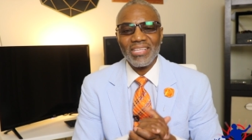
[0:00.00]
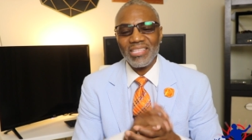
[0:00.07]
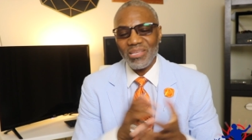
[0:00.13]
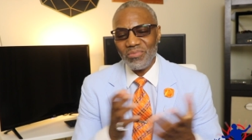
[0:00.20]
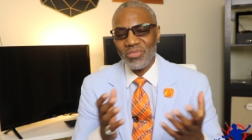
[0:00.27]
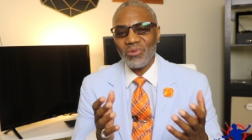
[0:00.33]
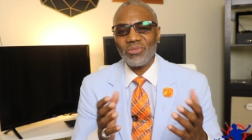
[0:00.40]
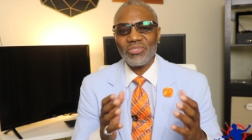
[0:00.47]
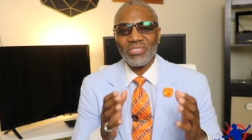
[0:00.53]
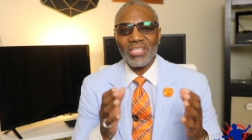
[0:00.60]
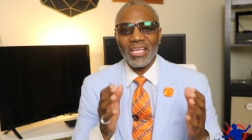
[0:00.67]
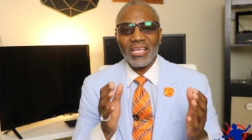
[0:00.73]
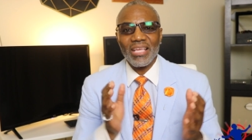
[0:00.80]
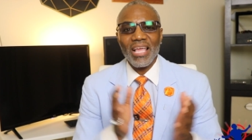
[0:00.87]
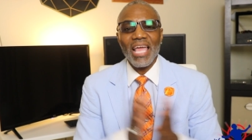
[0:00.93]
Let me know what you
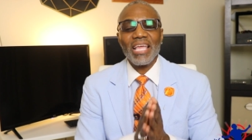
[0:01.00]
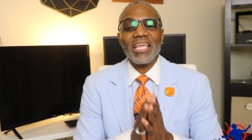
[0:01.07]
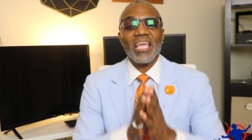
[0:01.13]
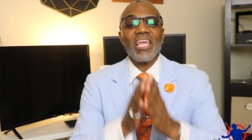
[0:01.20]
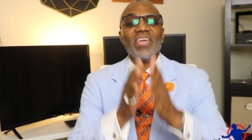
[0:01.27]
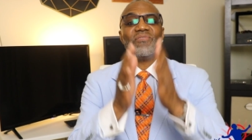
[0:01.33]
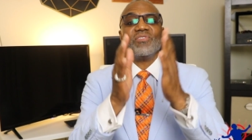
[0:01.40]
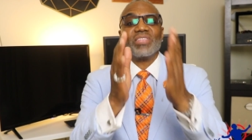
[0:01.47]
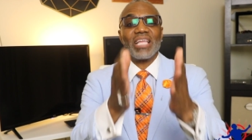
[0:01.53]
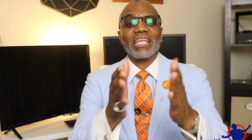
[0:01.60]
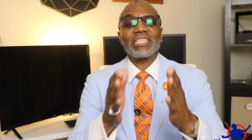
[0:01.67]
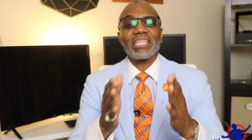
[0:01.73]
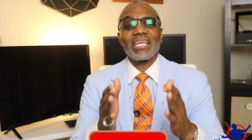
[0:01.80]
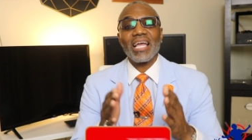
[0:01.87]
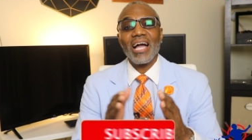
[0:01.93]
think. Hey, if you
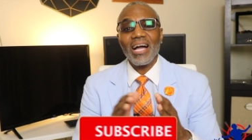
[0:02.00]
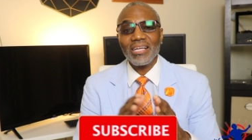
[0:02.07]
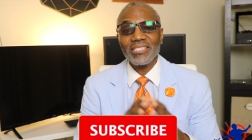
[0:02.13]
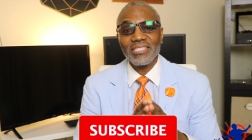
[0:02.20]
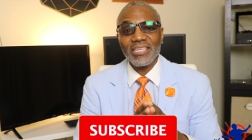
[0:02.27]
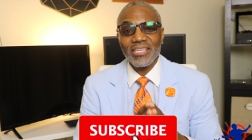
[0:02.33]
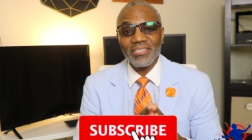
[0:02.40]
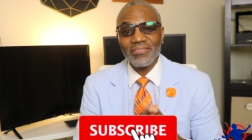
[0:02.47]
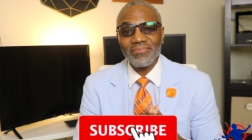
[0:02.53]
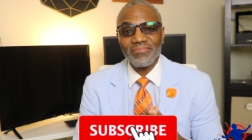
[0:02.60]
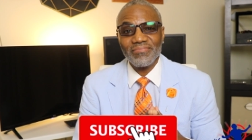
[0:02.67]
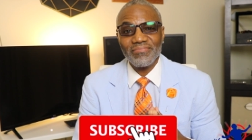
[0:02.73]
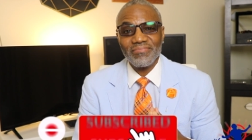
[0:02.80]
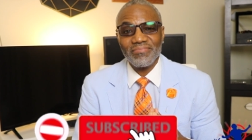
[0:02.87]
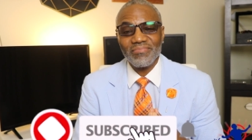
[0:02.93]
like the content,
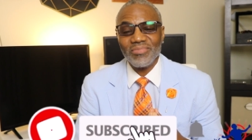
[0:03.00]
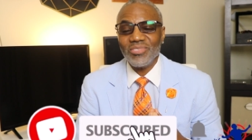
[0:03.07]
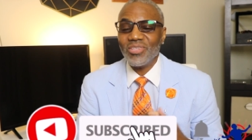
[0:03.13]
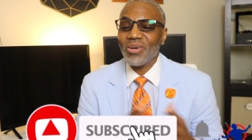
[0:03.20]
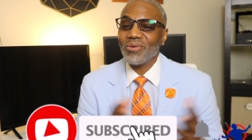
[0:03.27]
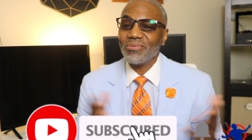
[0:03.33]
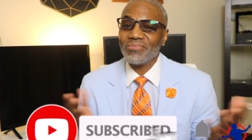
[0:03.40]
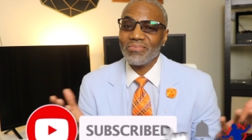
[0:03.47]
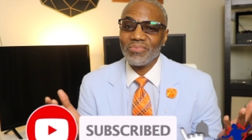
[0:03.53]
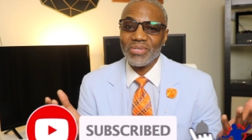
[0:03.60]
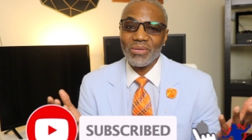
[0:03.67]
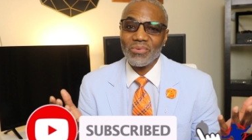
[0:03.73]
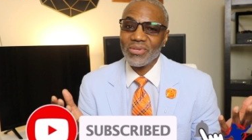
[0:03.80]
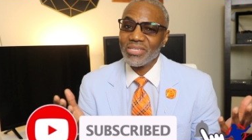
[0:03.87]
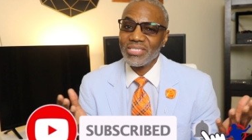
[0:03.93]
you know what
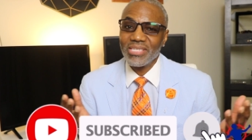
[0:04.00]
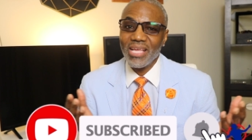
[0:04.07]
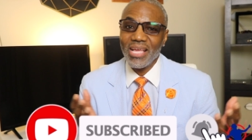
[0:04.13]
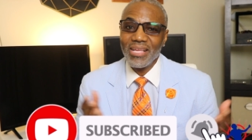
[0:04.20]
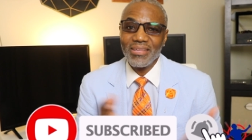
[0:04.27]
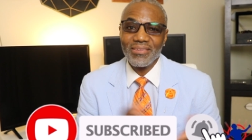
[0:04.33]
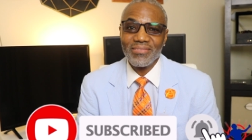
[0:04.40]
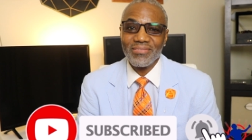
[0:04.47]
I'm gonna say.